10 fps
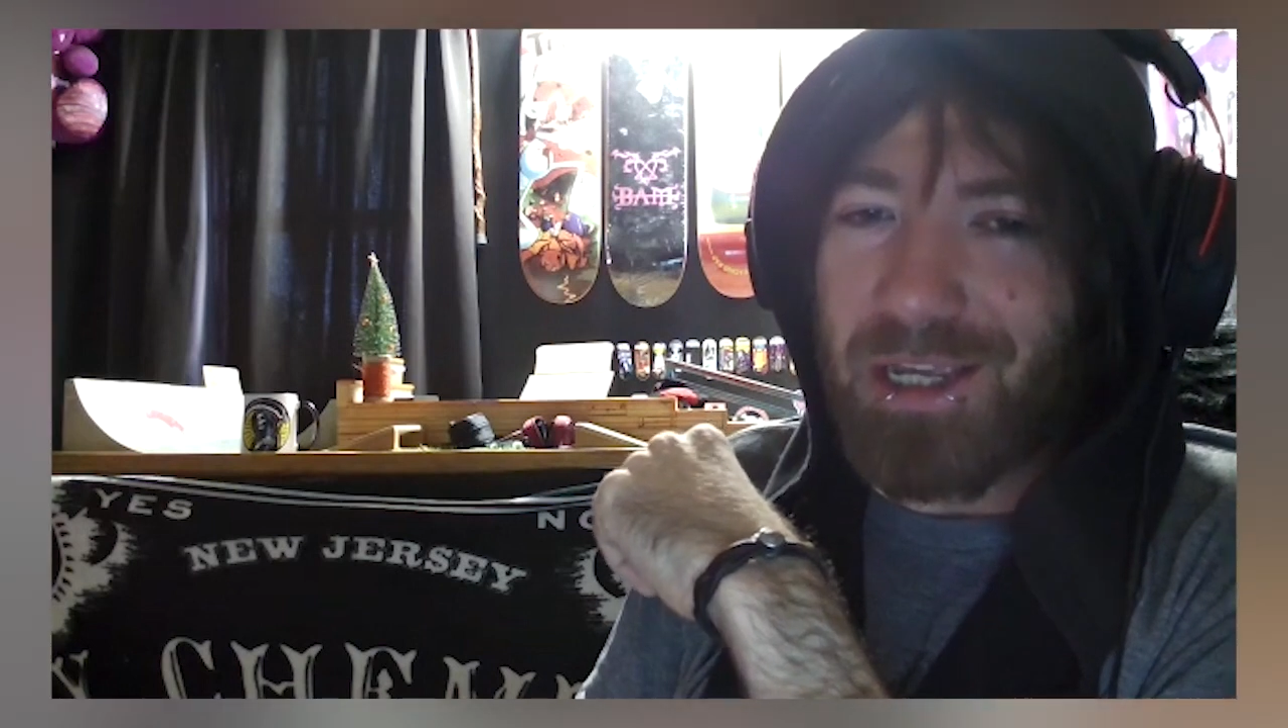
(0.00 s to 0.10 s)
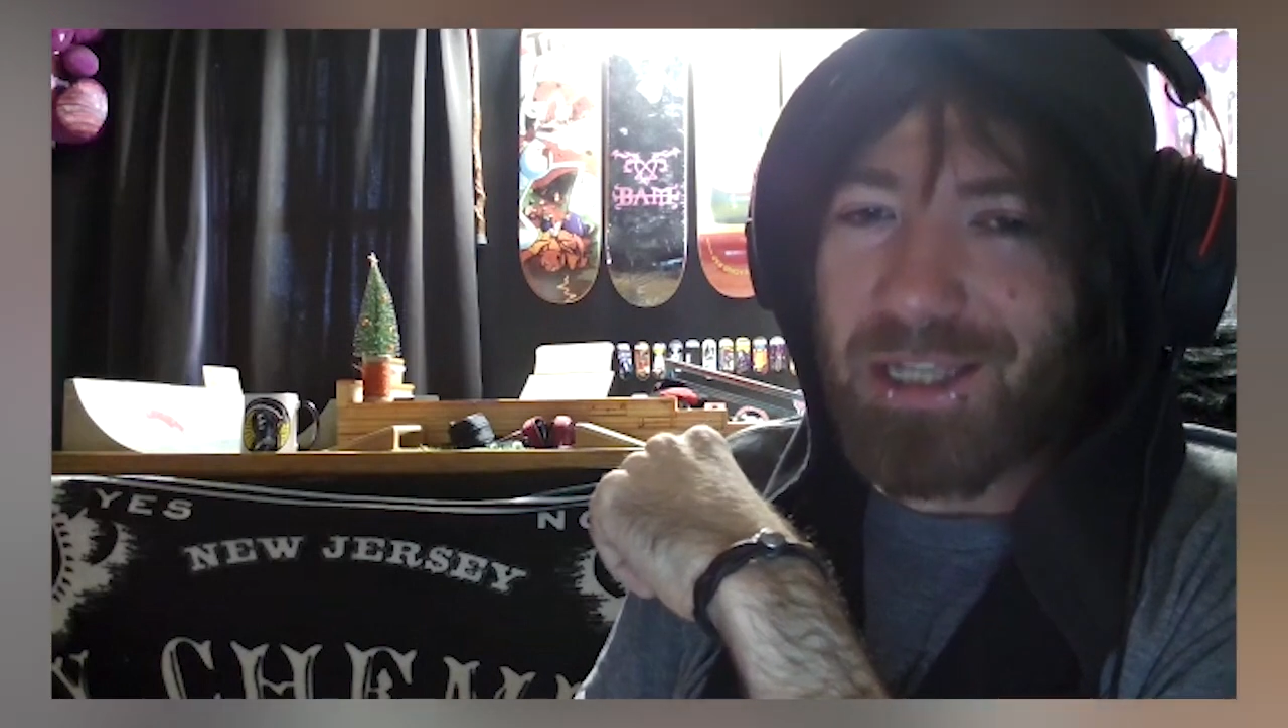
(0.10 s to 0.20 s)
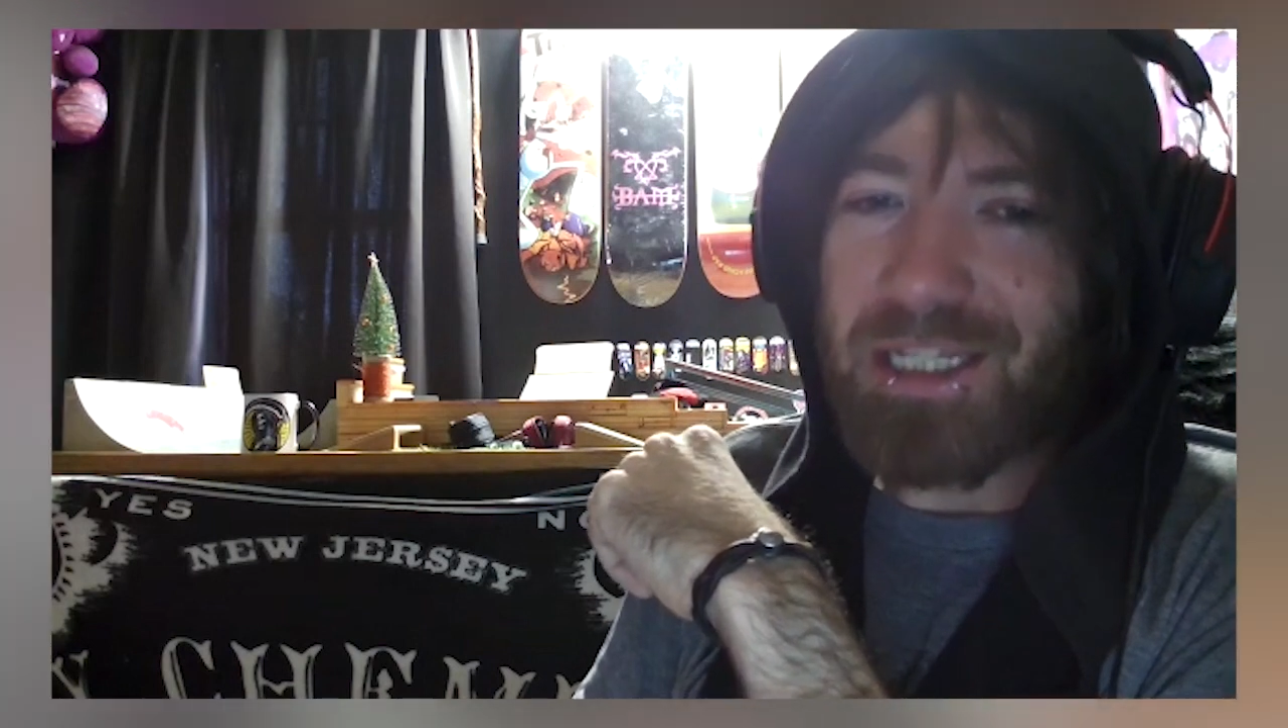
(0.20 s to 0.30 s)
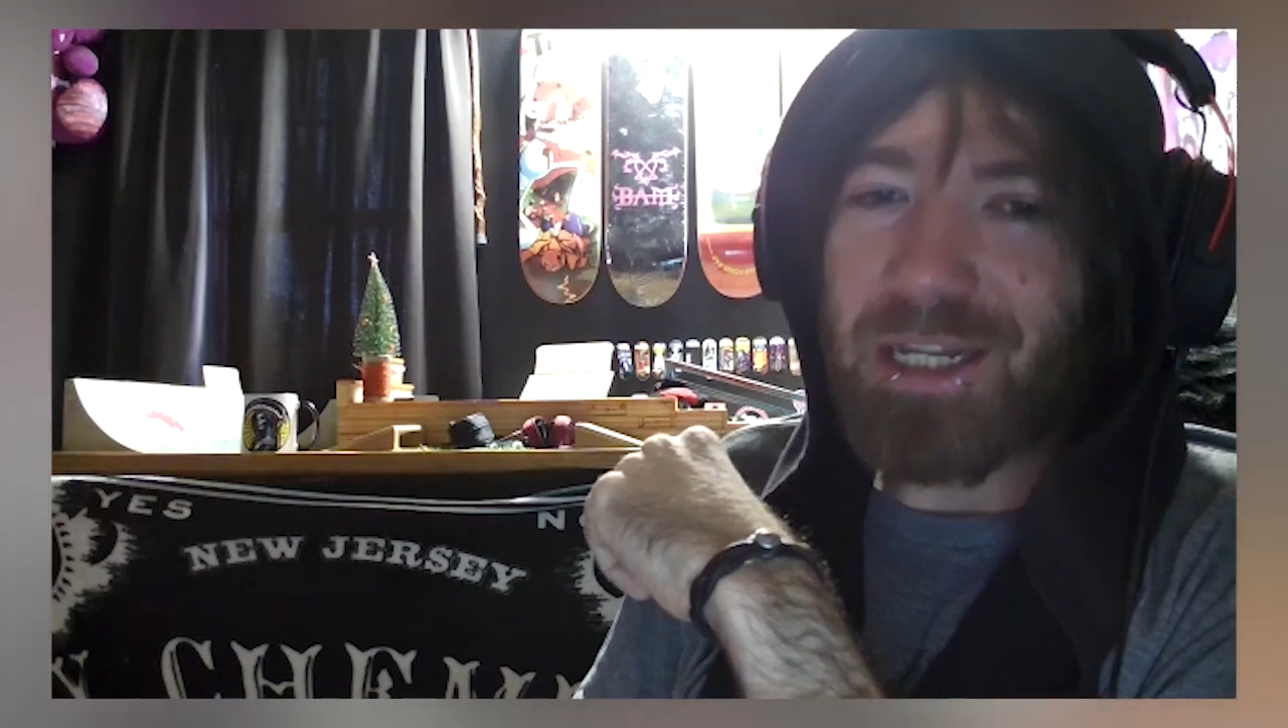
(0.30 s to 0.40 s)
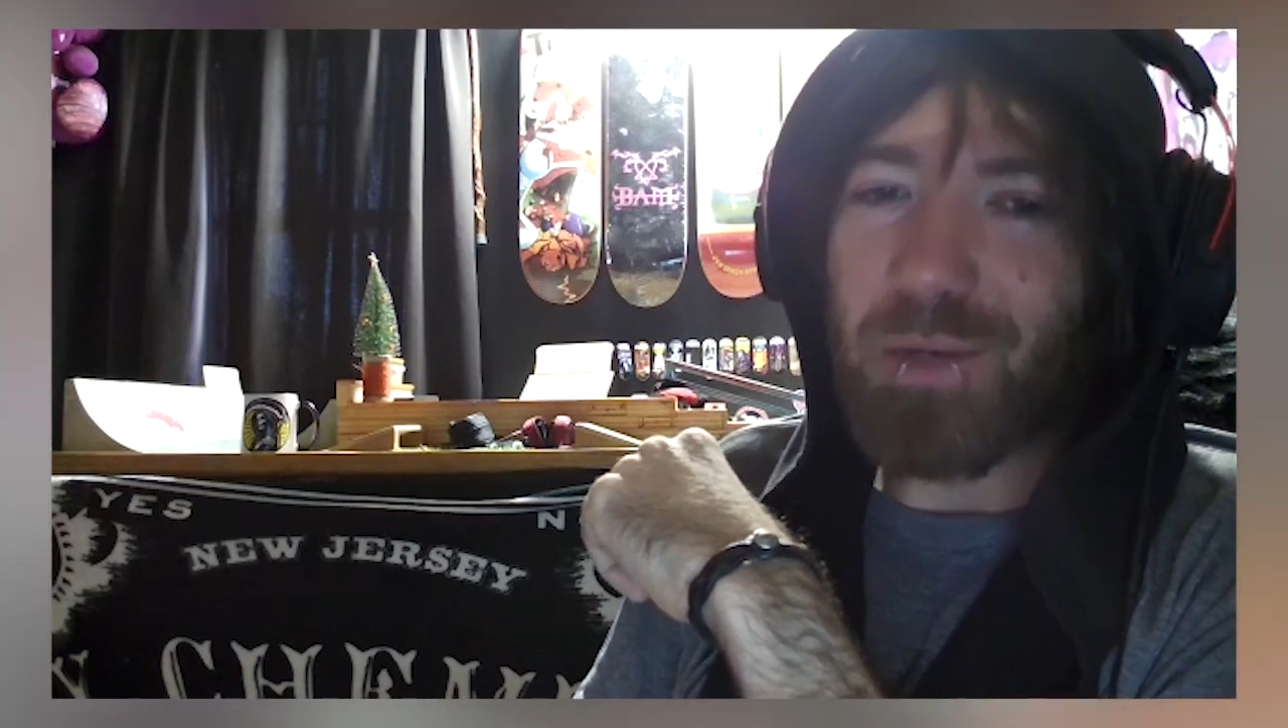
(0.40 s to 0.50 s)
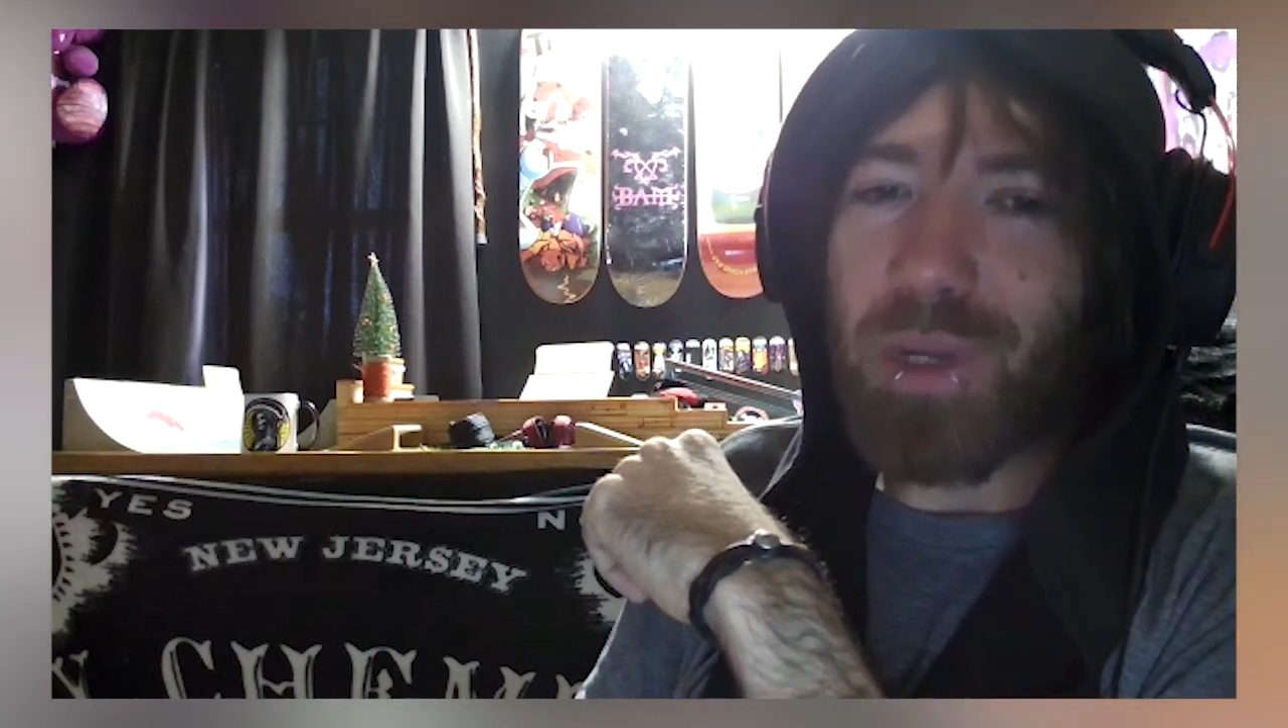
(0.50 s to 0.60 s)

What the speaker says: instead of